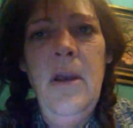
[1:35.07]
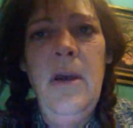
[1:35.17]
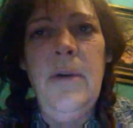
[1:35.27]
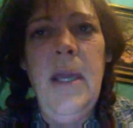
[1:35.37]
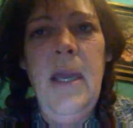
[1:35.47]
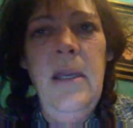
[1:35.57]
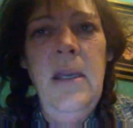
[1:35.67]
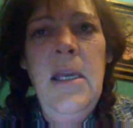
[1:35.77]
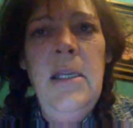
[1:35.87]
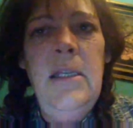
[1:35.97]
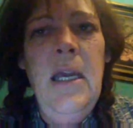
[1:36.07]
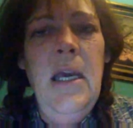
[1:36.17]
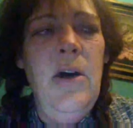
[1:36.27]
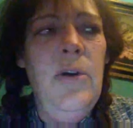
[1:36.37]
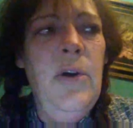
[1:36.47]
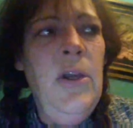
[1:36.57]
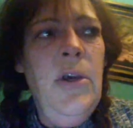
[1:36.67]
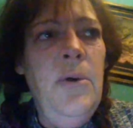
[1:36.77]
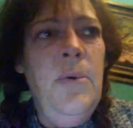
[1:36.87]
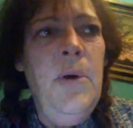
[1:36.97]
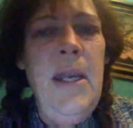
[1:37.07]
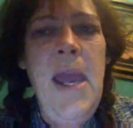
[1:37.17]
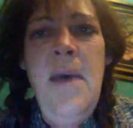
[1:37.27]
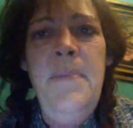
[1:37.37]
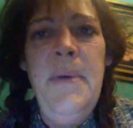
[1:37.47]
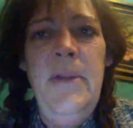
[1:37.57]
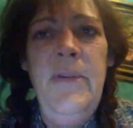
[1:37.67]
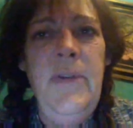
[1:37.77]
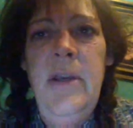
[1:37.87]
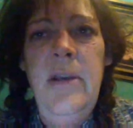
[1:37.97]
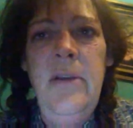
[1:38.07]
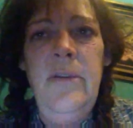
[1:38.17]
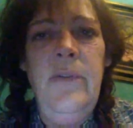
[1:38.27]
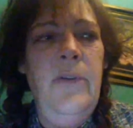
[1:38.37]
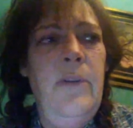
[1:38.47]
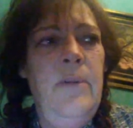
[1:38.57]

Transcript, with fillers: Okay, now what happens is